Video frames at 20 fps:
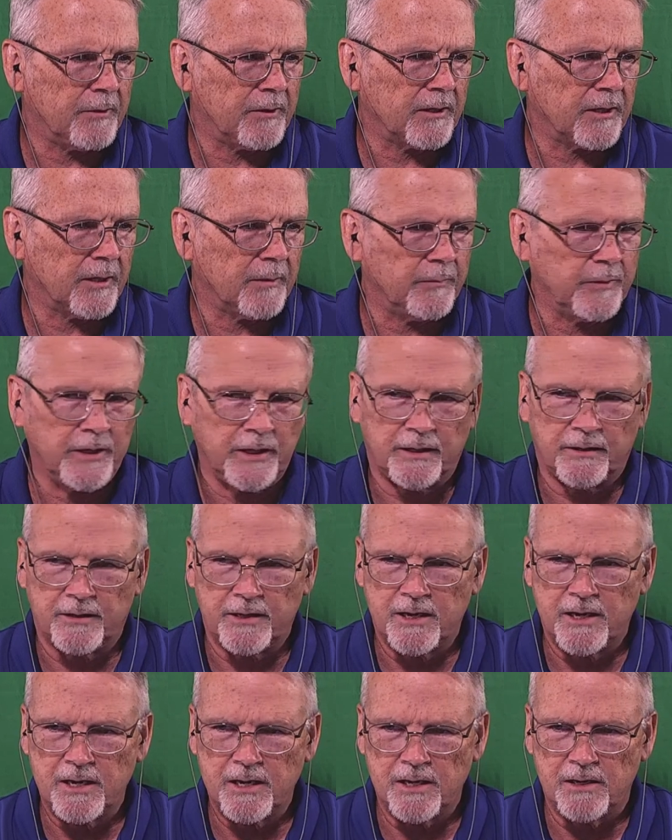you could
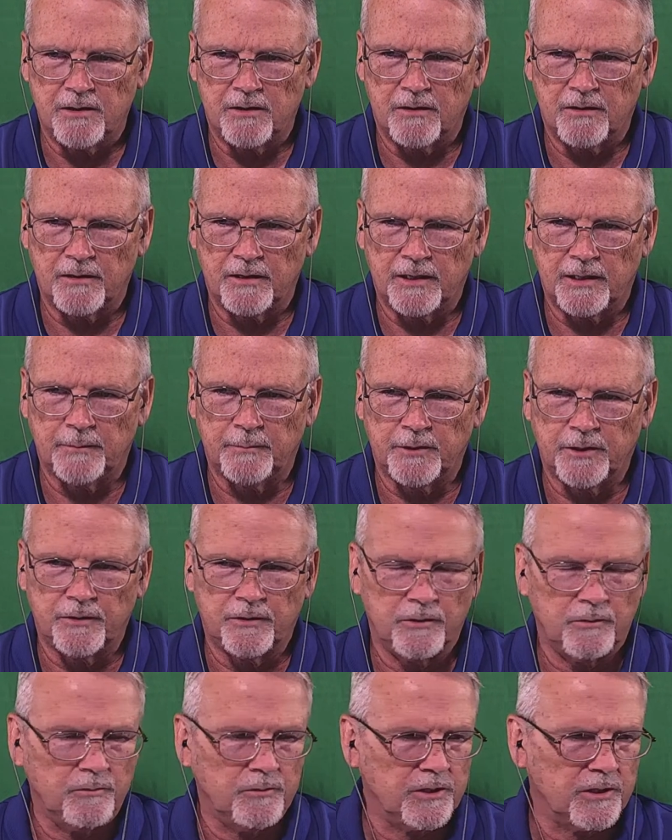probably hear it, but
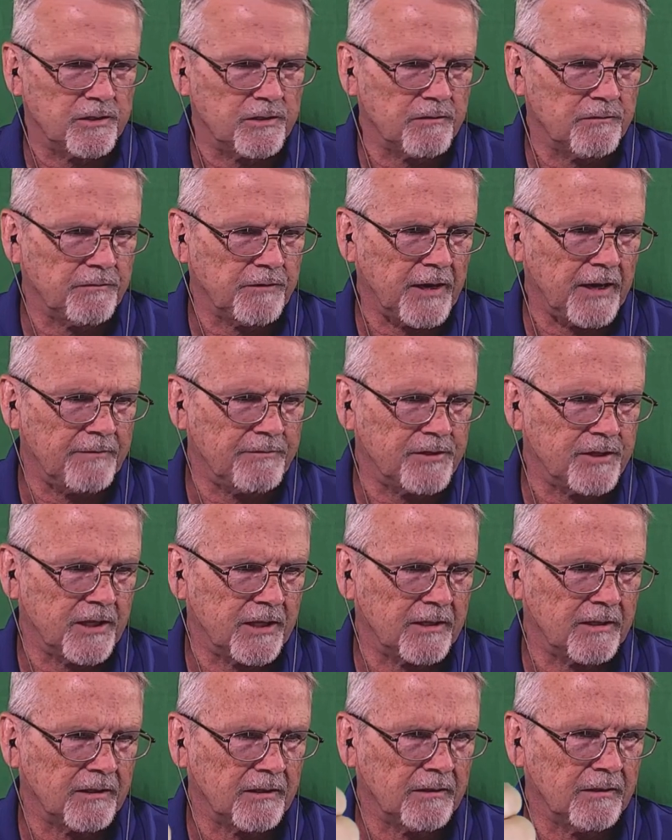you probably couldn't
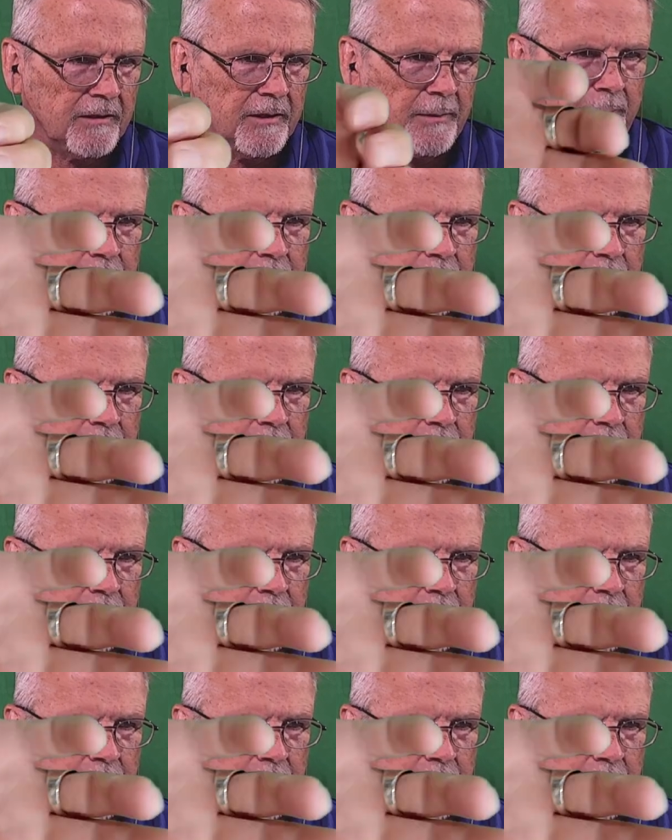see it.